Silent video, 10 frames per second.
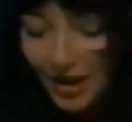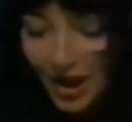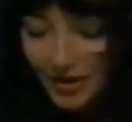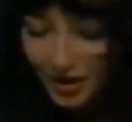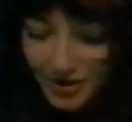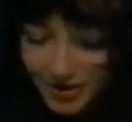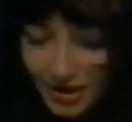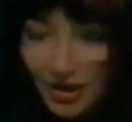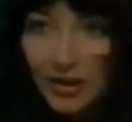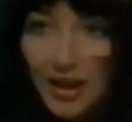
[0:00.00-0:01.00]
And the
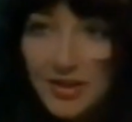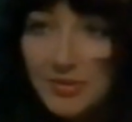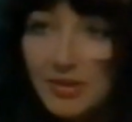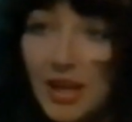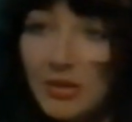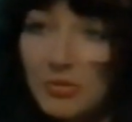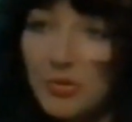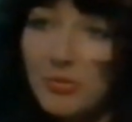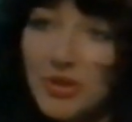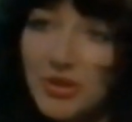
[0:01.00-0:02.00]
idea, as with leg
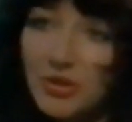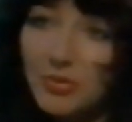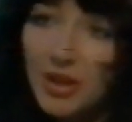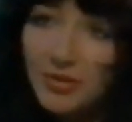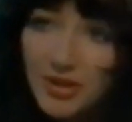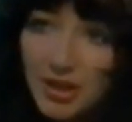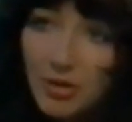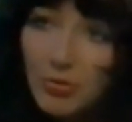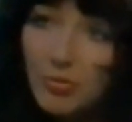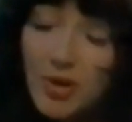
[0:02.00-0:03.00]
warmers, you wear them to
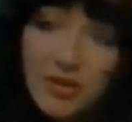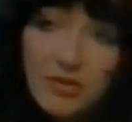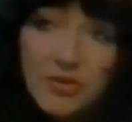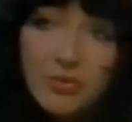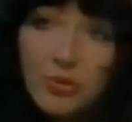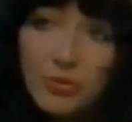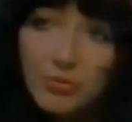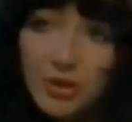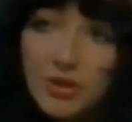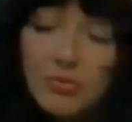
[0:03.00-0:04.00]
keep your muscles warm
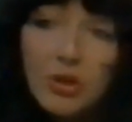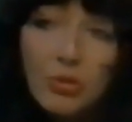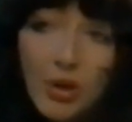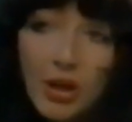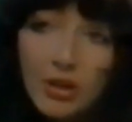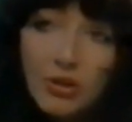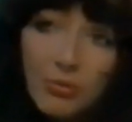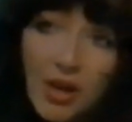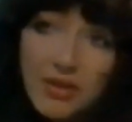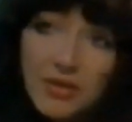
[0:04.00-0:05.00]
because when you work your
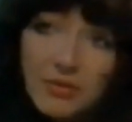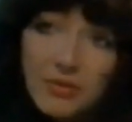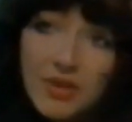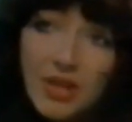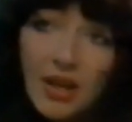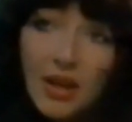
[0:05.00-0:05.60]
muscles,